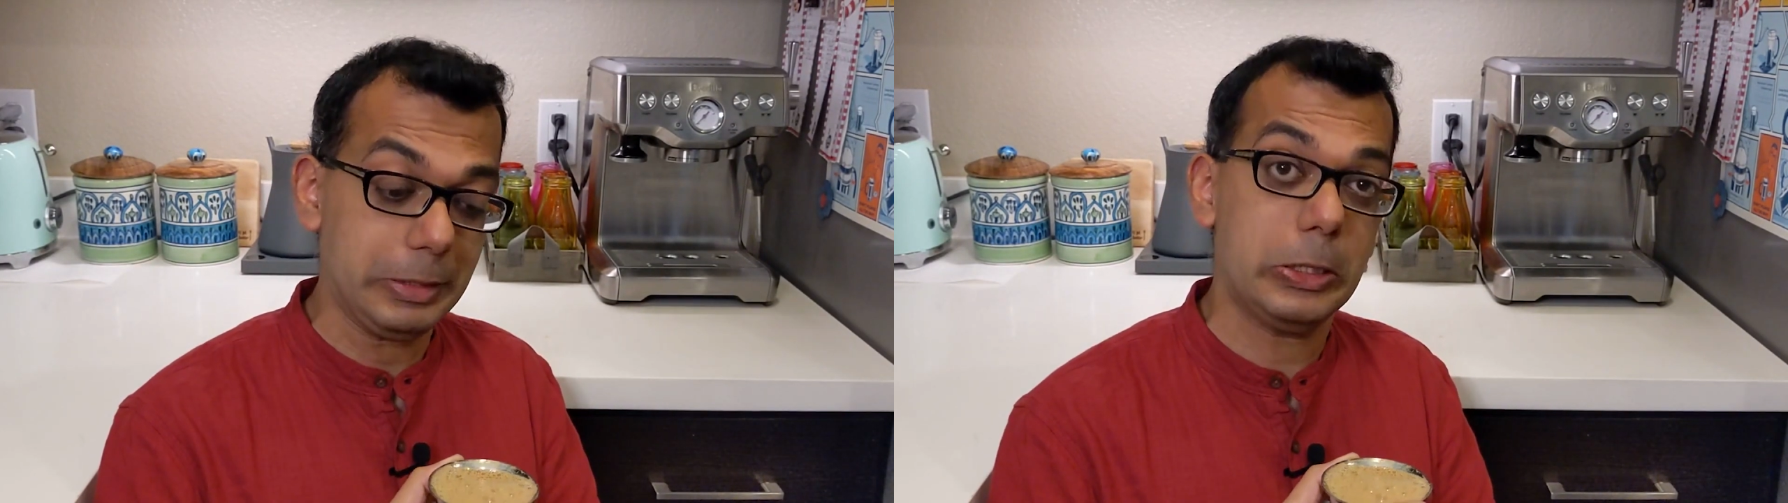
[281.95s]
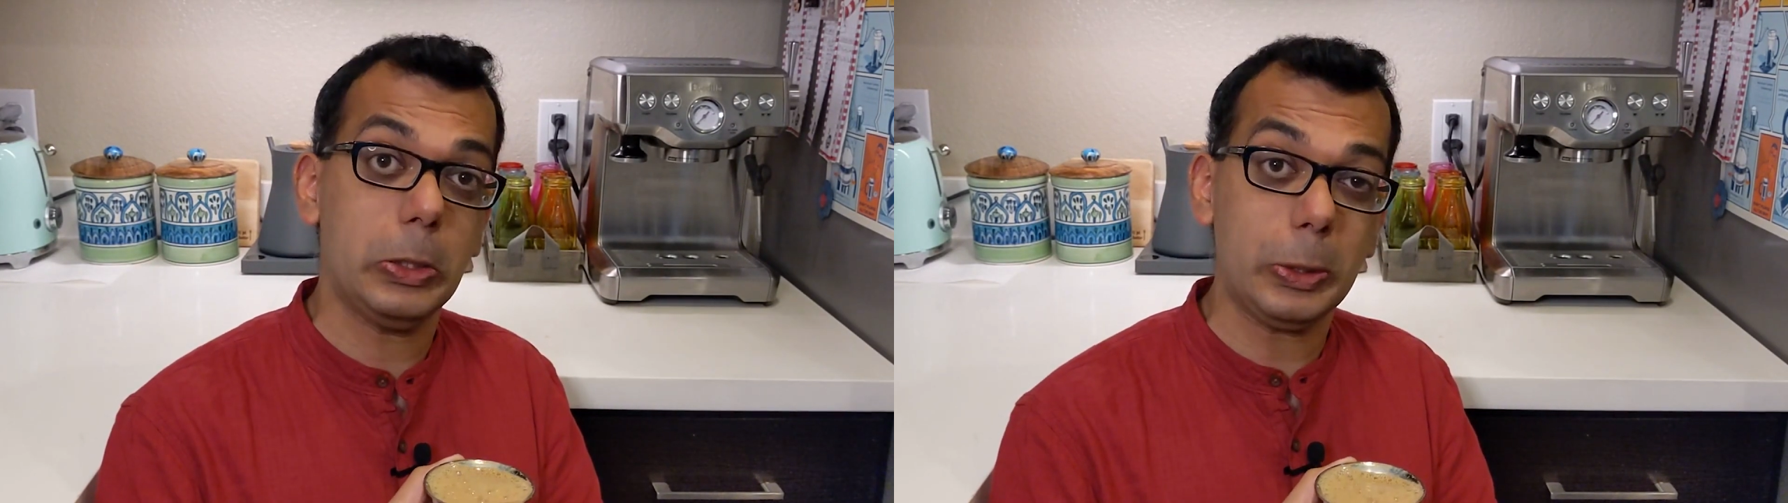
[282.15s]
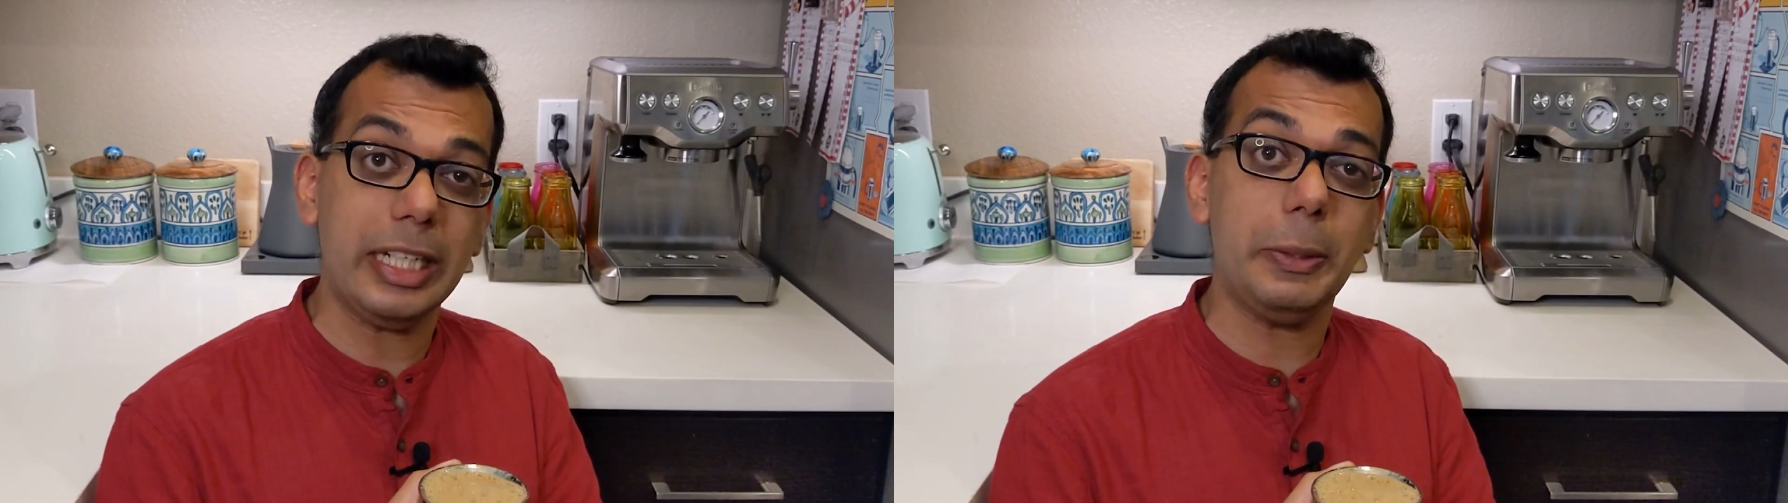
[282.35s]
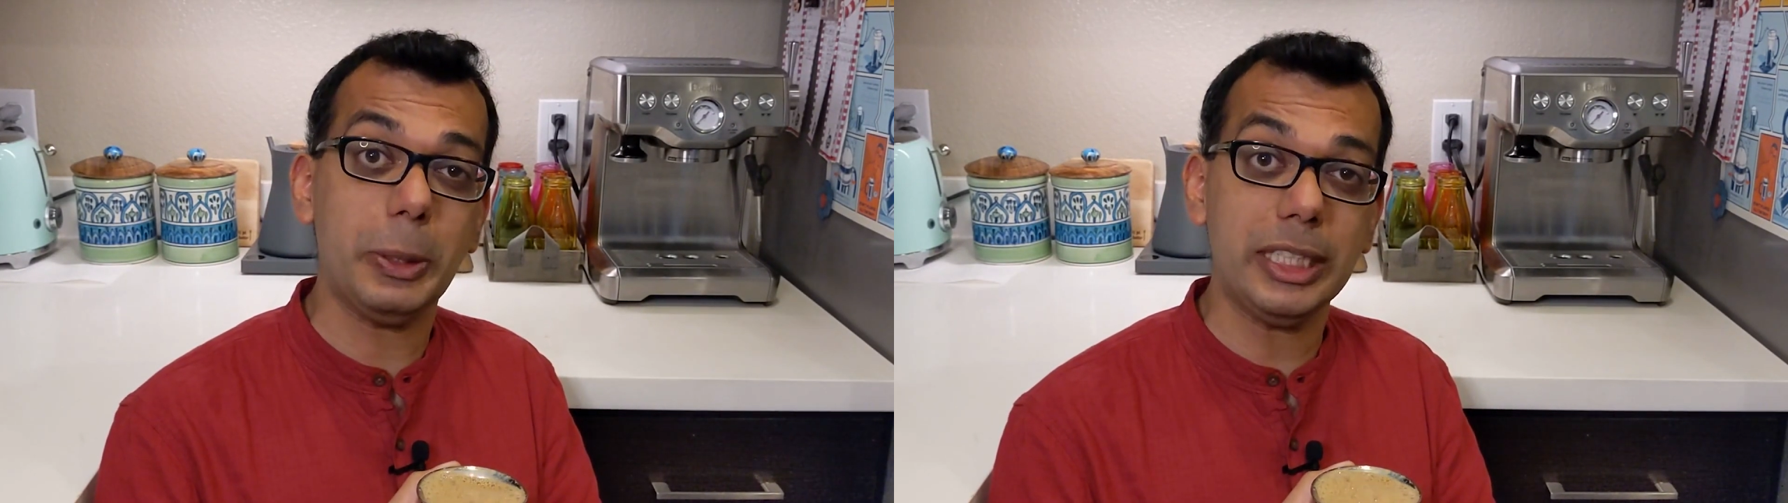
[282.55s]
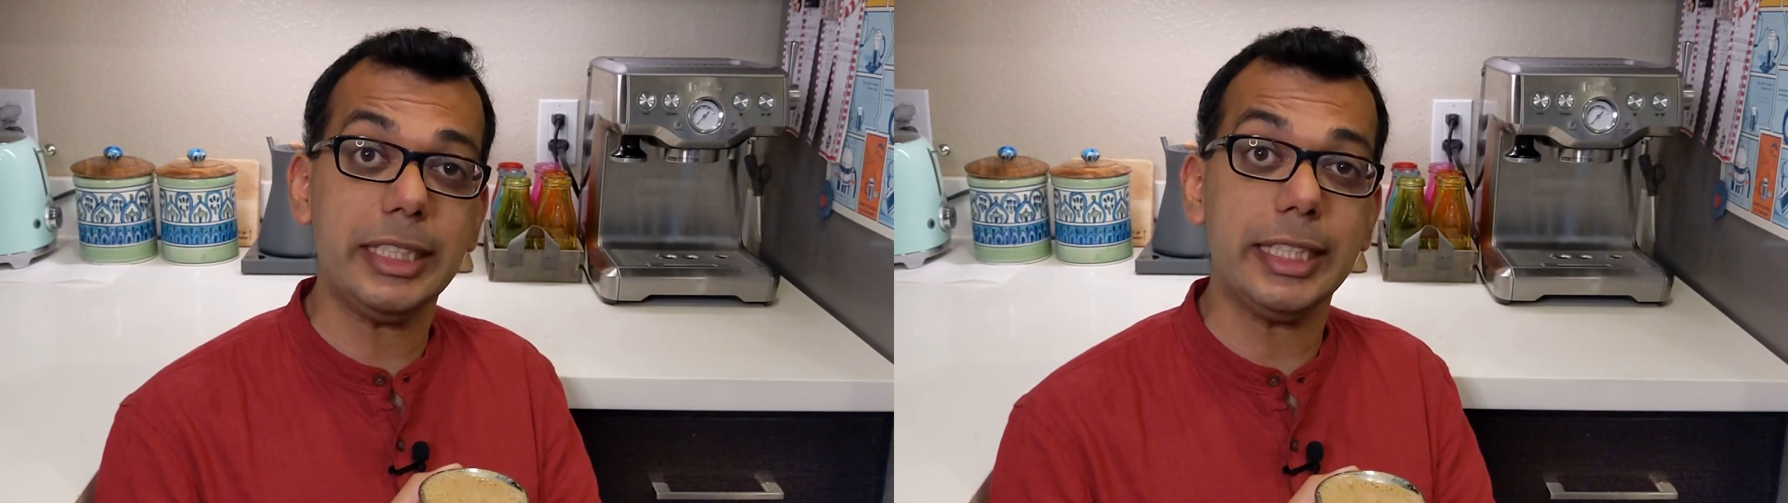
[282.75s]
Totally
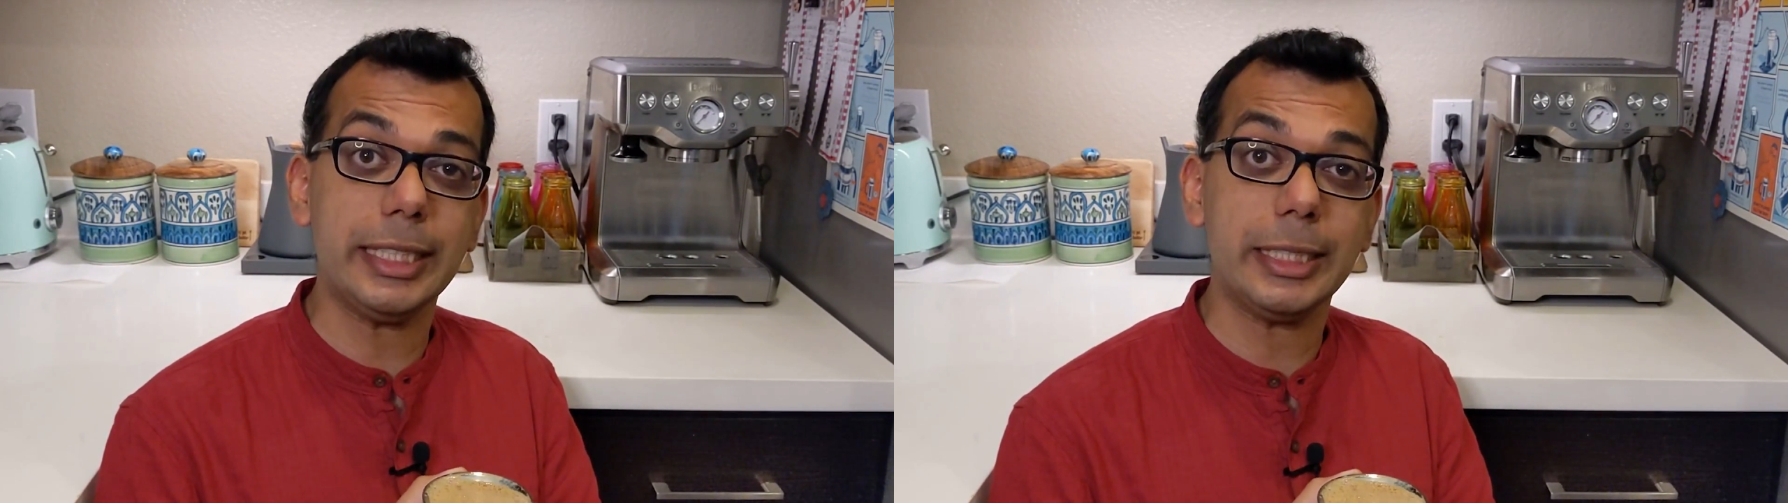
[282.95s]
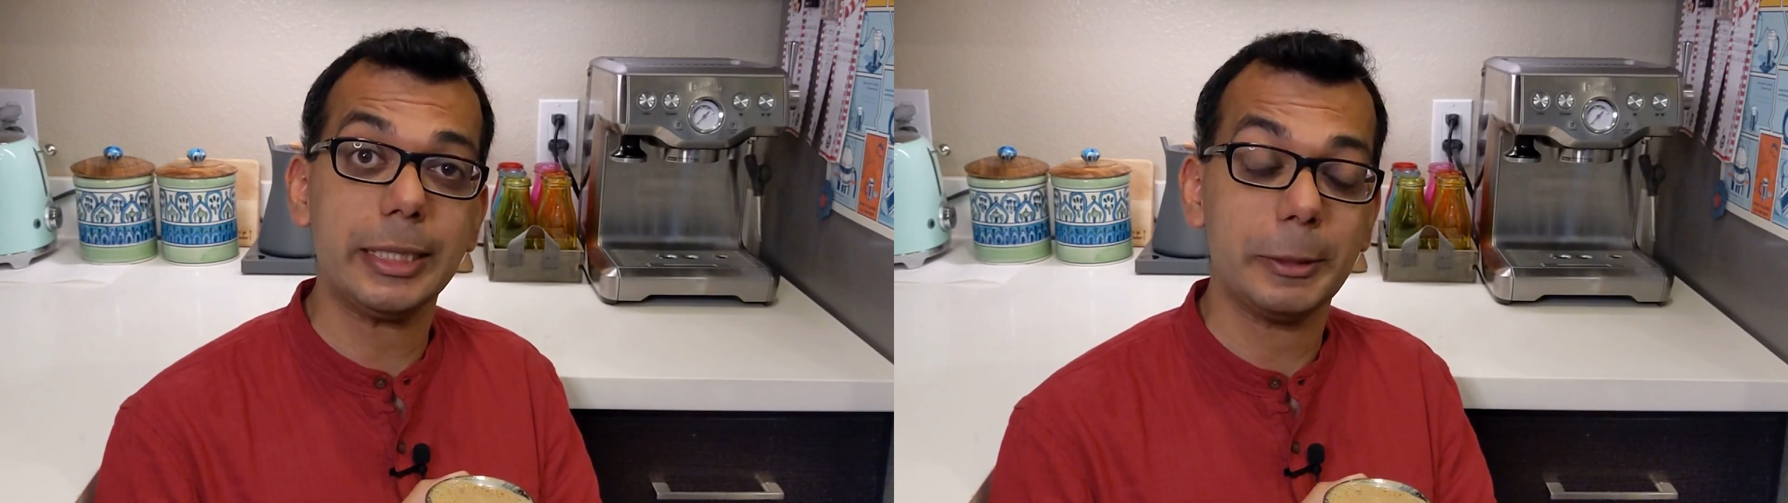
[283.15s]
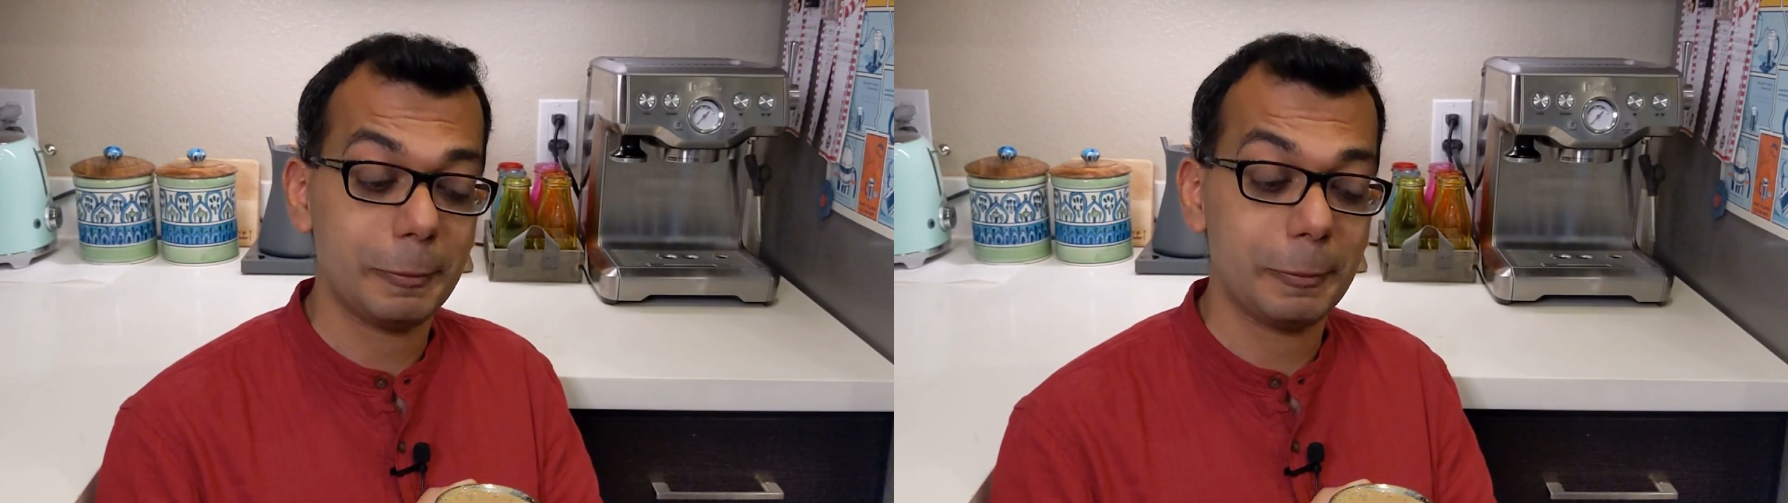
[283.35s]
worth it.